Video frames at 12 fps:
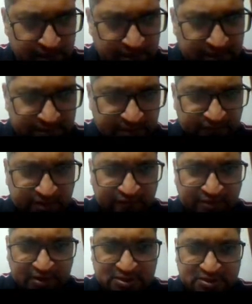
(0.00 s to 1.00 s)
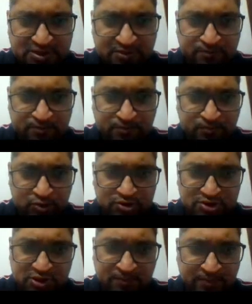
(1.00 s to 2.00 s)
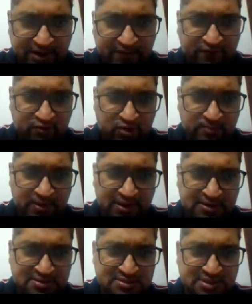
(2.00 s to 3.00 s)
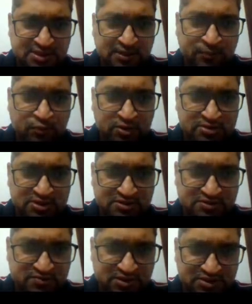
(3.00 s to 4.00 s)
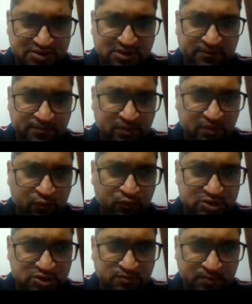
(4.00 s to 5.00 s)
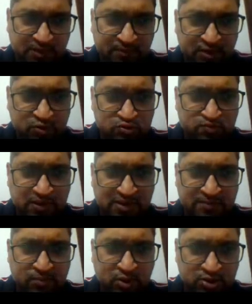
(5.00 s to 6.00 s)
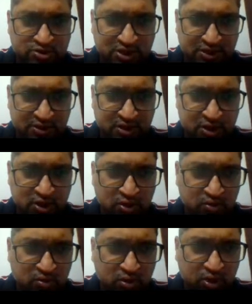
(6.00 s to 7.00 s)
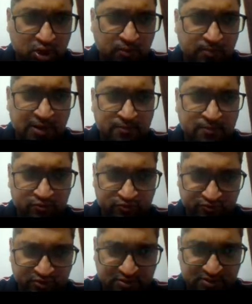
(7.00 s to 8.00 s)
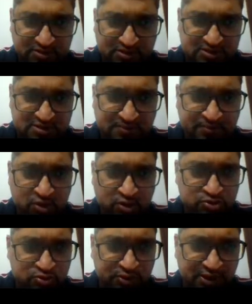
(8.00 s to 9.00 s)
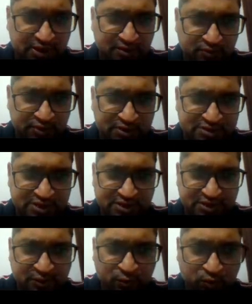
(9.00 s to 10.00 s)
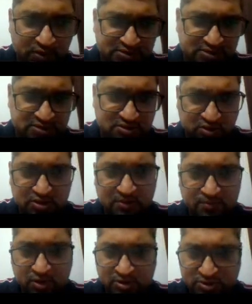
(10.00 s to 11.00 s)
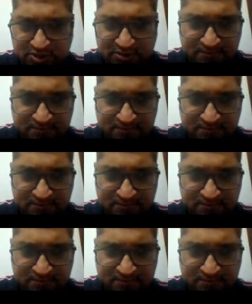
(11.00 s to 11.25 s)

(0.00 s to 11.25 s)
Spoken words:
Then we have traditional processing platform, an existing computer system which may be used by a blockchain to augment processing. The system may also need to initiate requests on the blockchain.